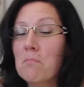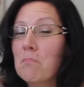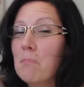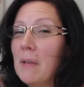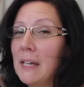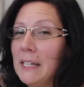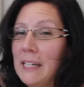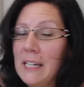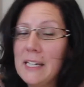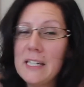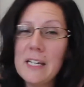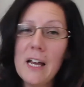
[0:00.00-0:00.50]

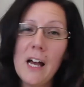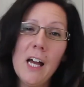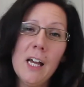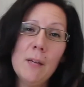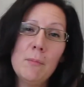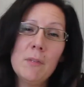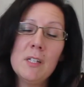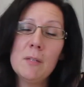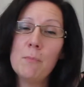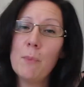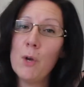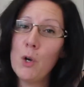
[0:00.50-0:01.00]
many
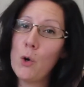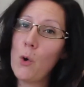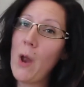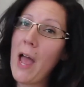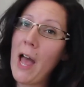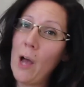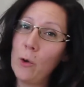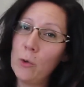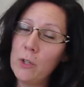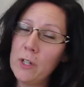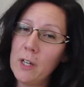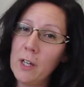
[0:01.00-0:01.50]
times better
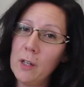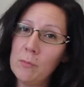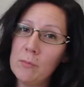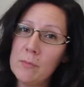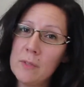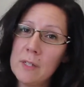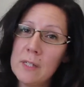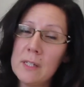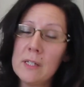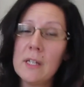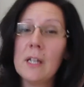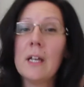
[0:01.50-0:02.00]

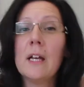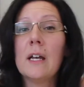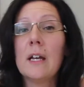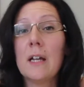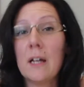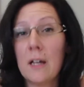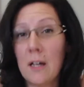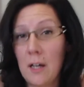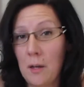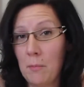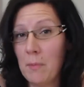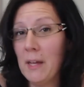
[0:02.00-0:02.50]
outcomes
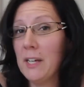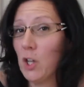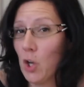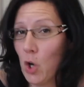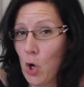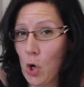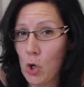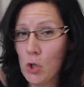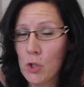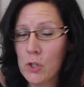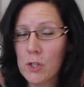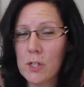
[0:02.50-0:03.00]
come at a
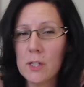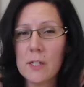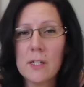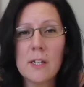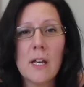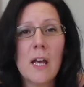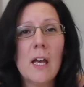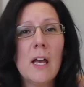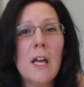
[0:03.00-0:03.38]
cost.